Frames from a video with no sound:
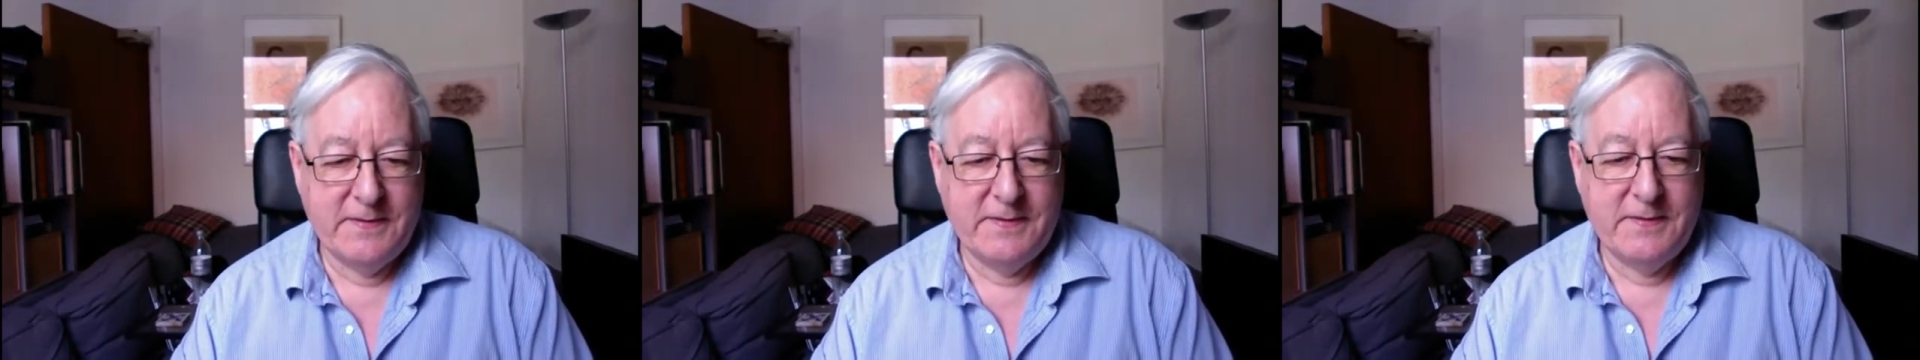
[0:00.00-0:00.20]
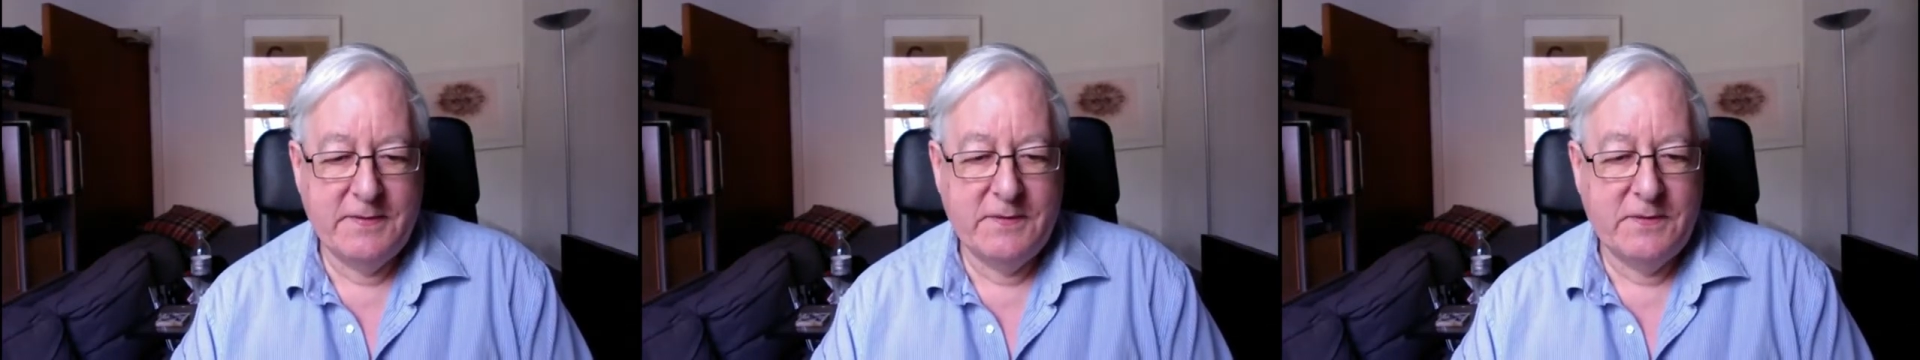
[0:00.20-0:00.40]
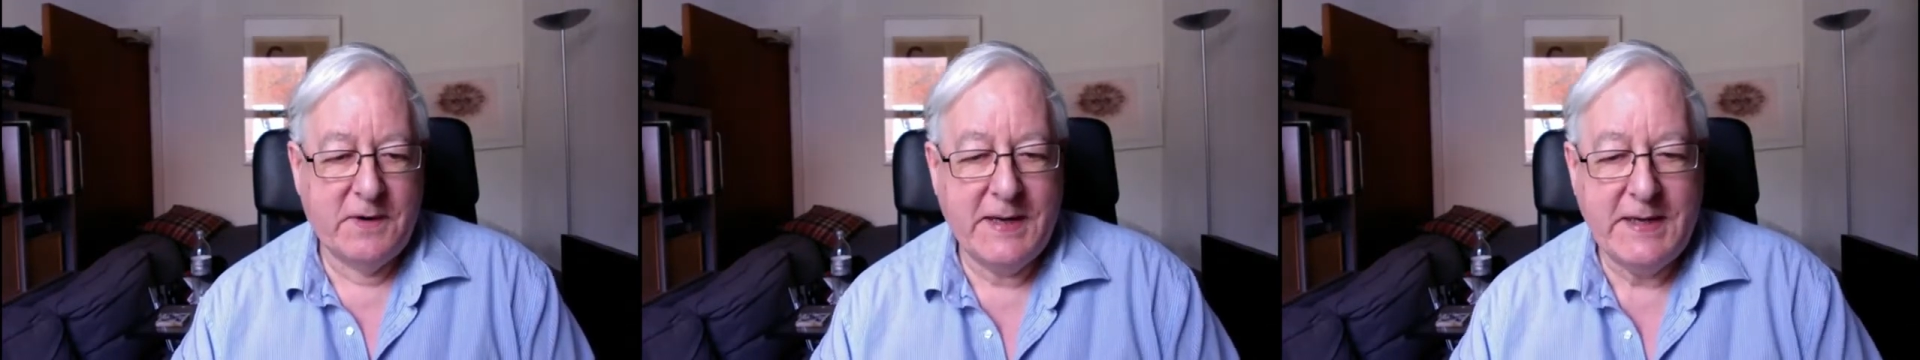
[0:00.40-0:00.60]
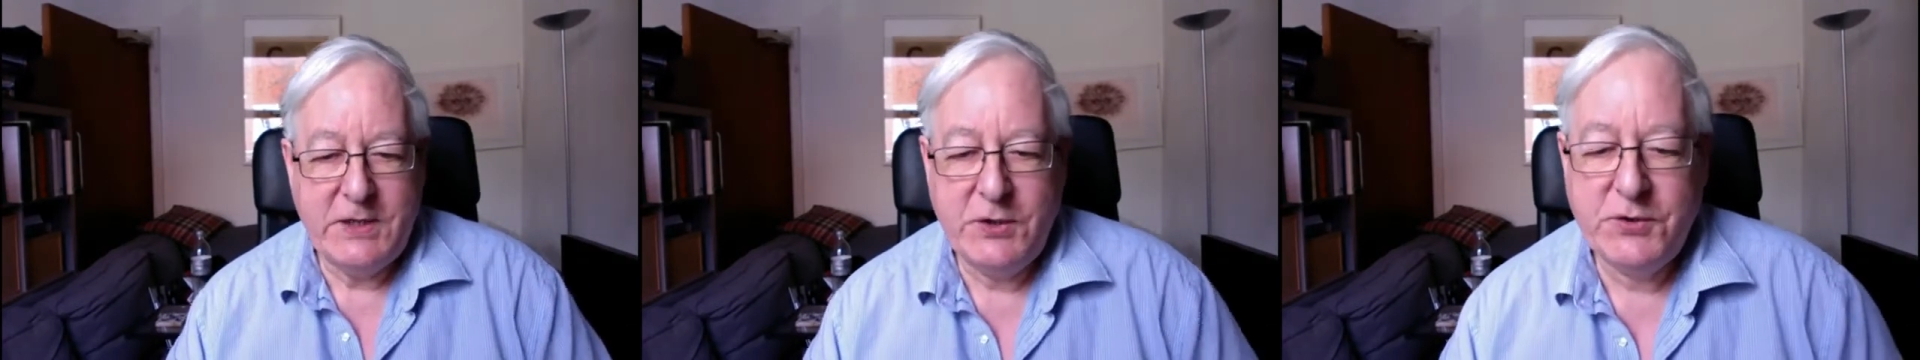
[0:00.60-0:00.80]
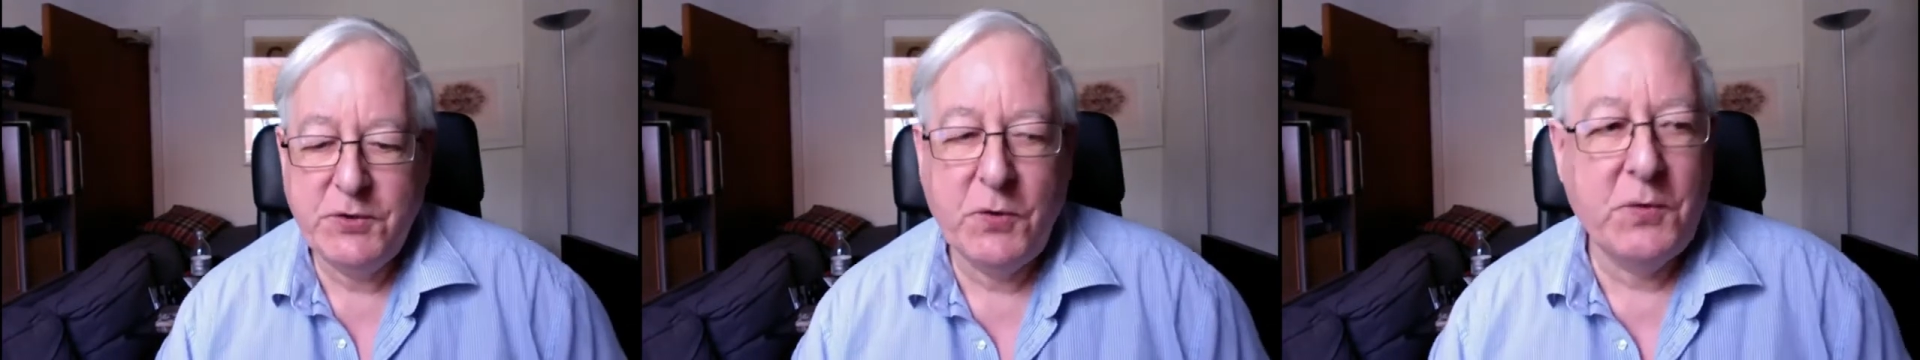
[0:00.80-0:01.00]
Right, you
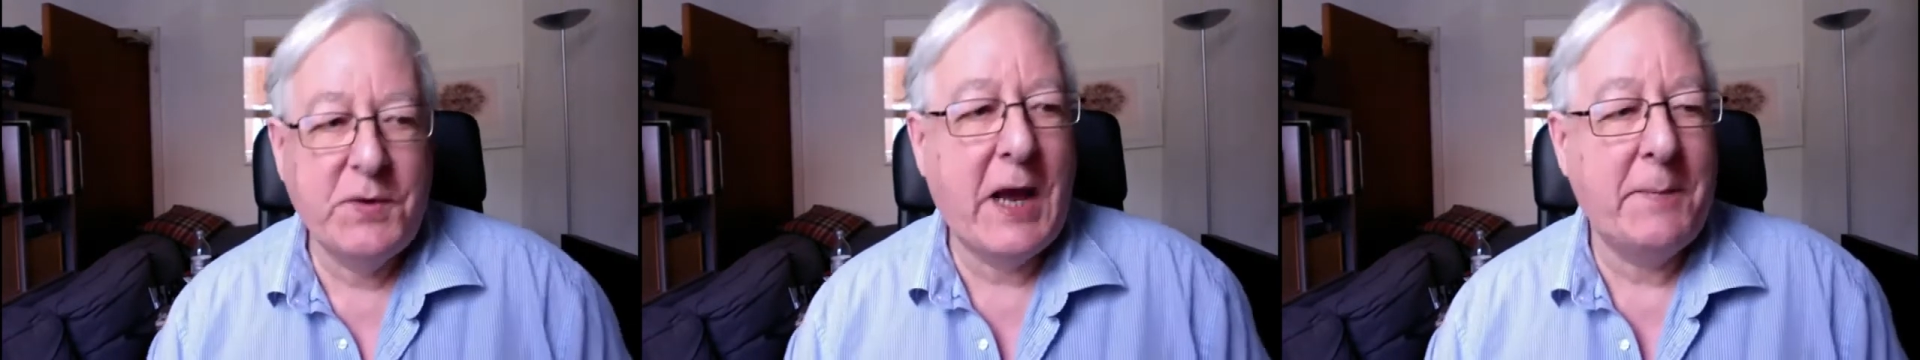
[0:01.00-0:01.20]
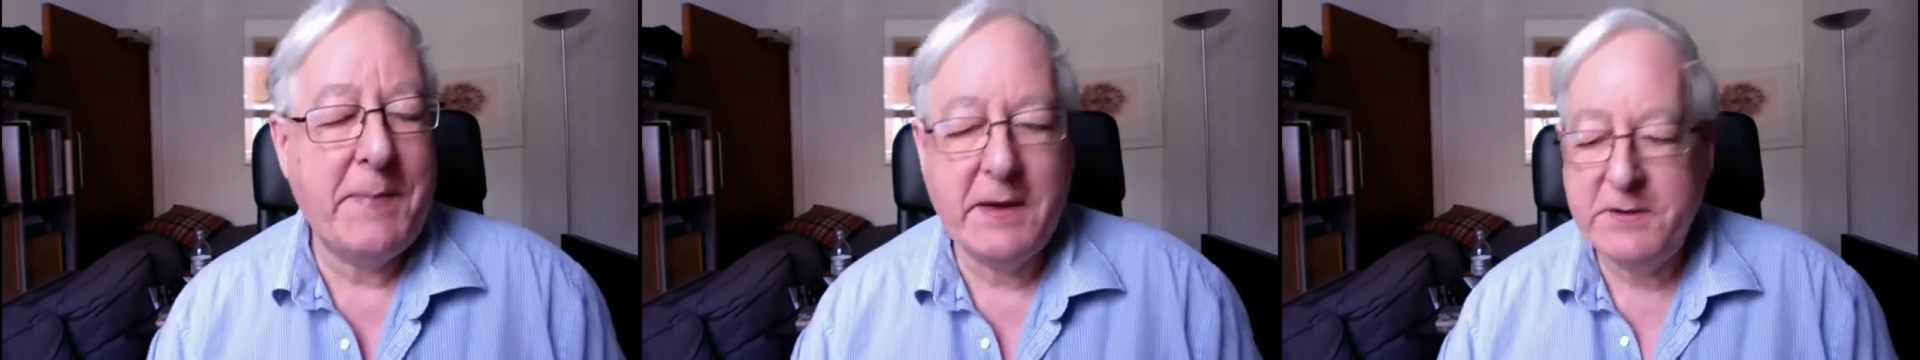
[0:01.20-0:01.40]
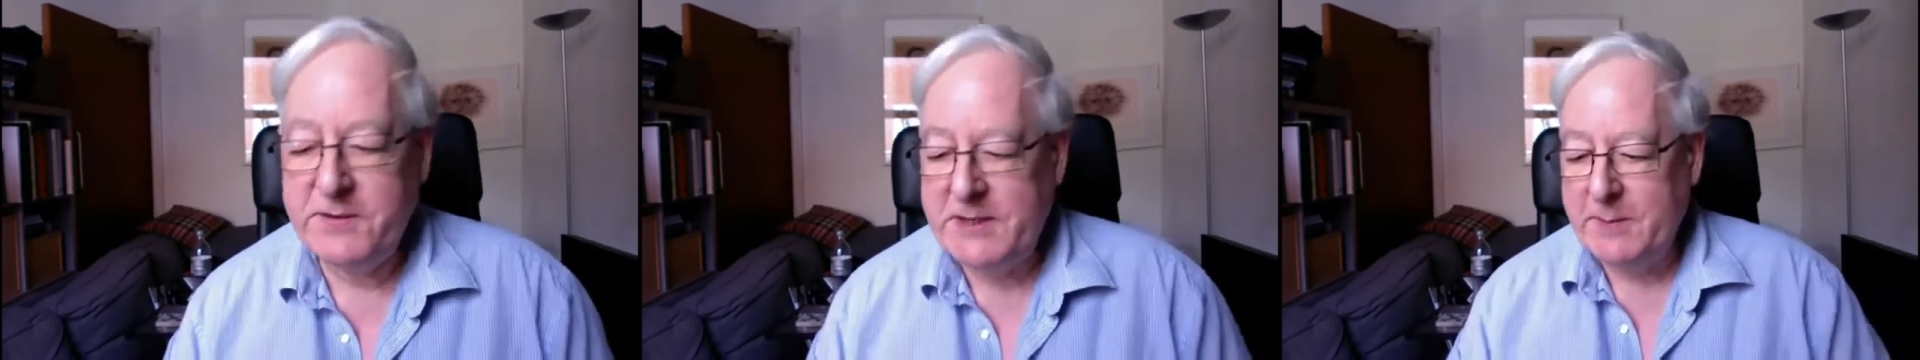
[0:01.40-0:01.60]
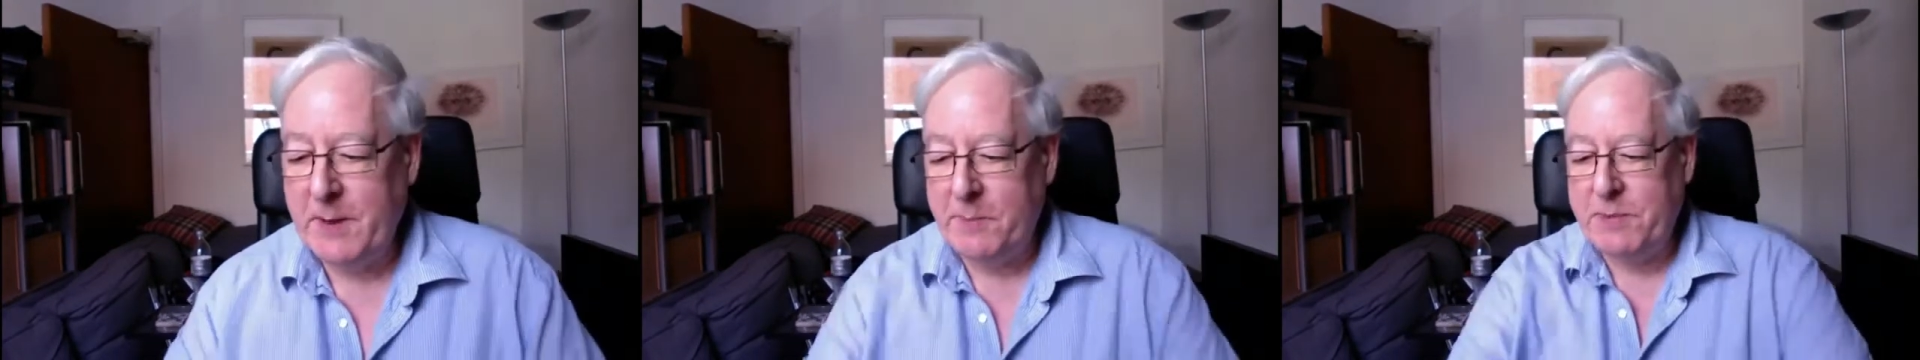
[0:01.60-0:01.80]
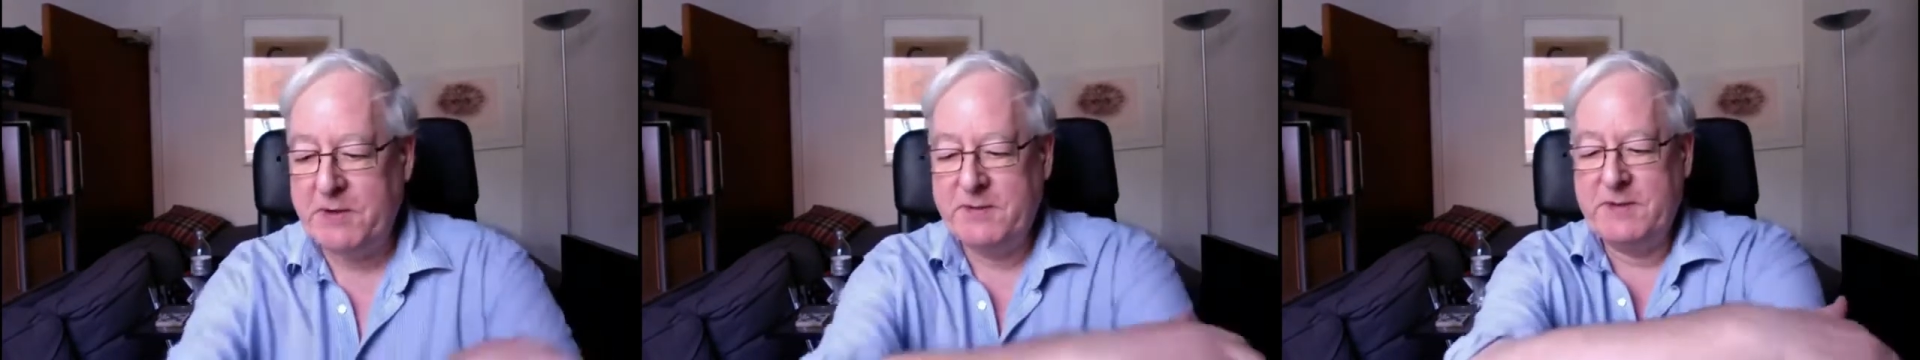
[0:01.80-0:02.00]
should all now be able to see my
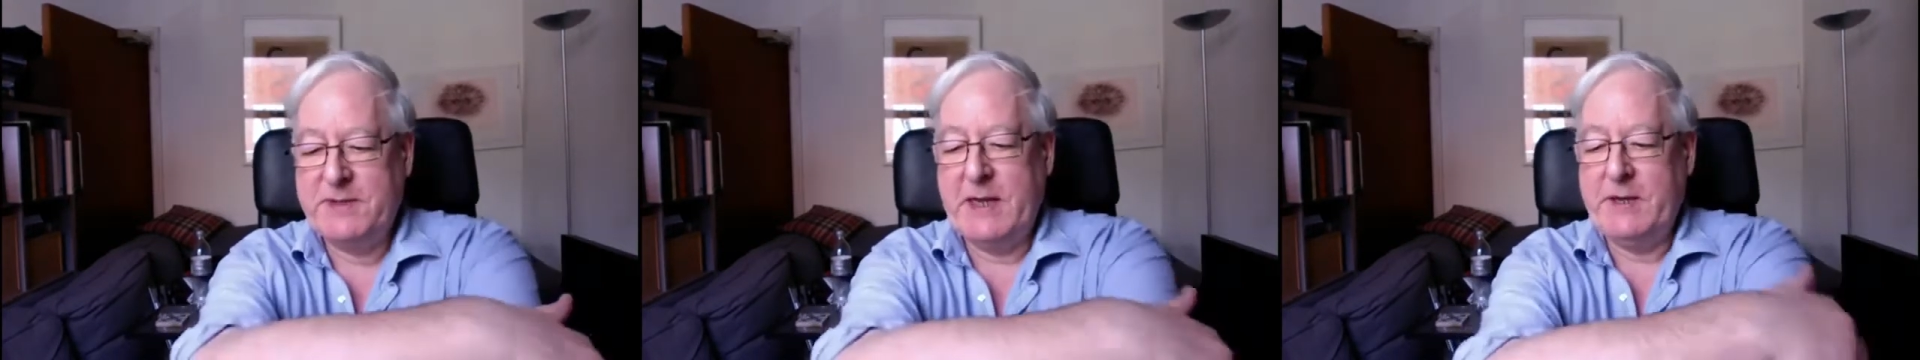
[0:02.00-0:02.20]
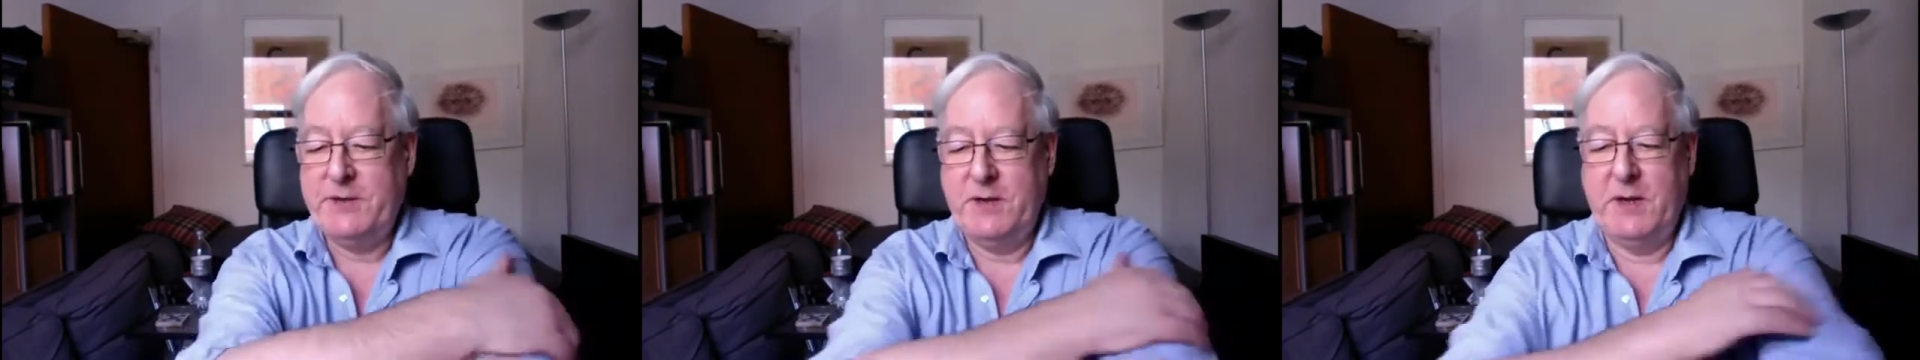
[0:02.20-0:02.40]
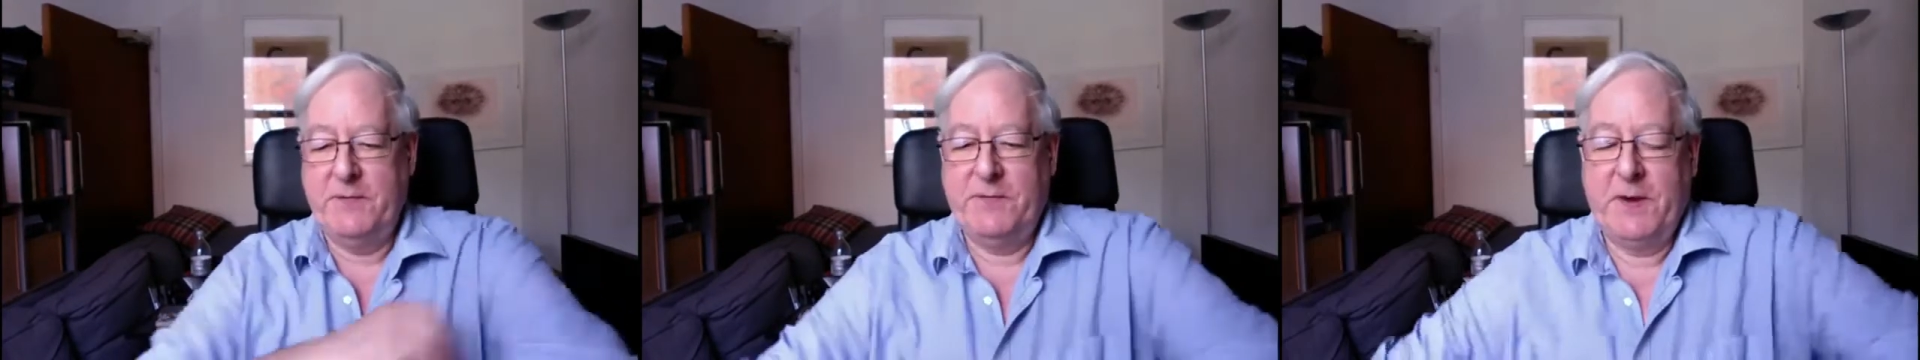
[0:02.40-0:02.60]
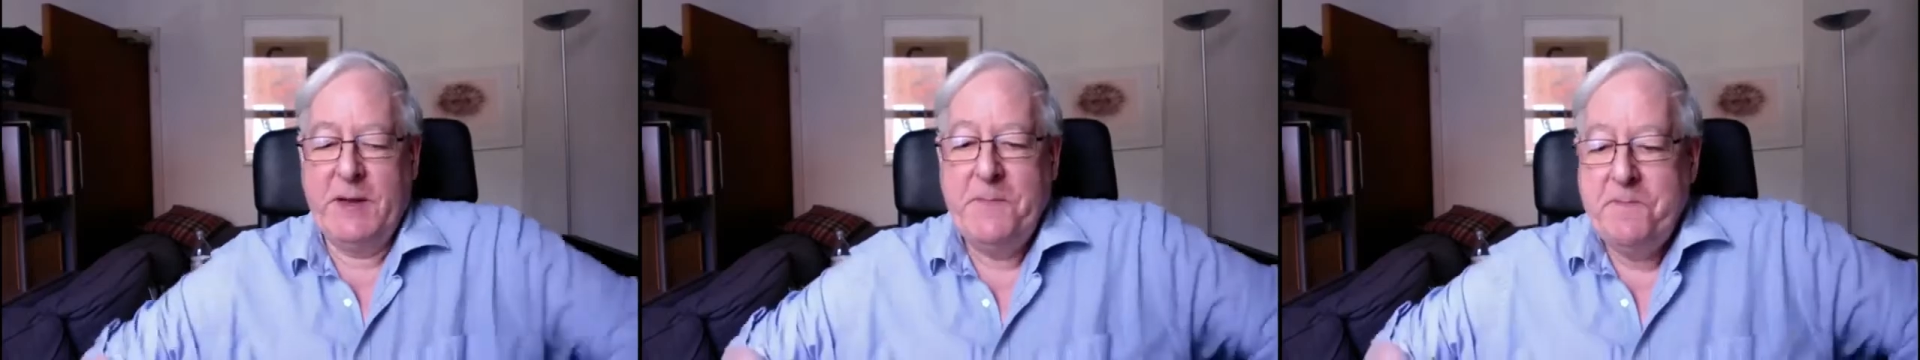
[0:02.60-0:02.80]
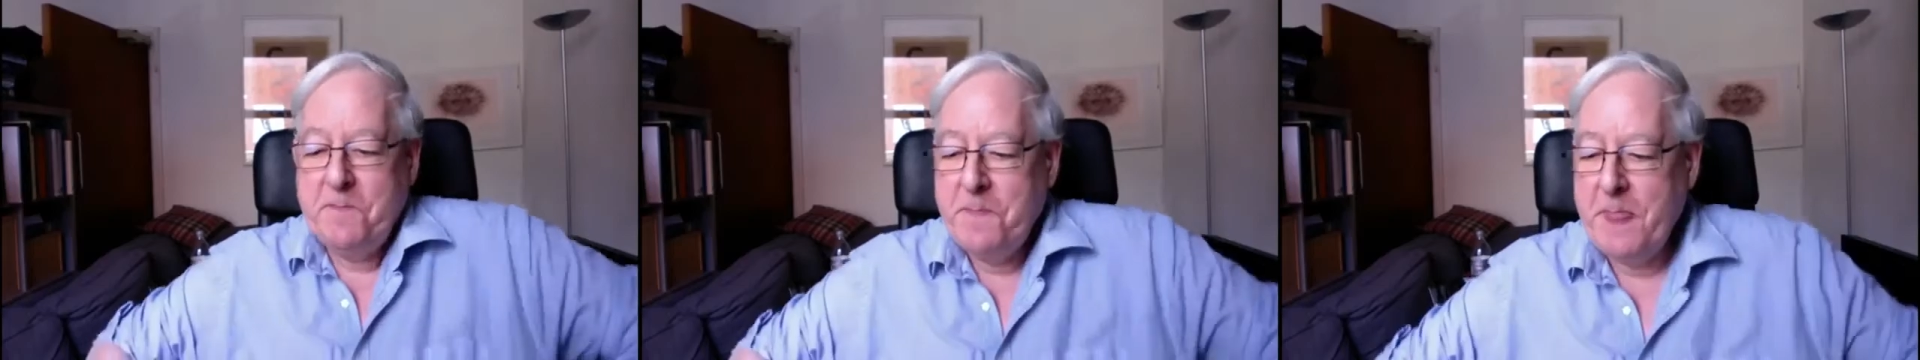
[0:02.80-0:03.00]
presentation, hopefully.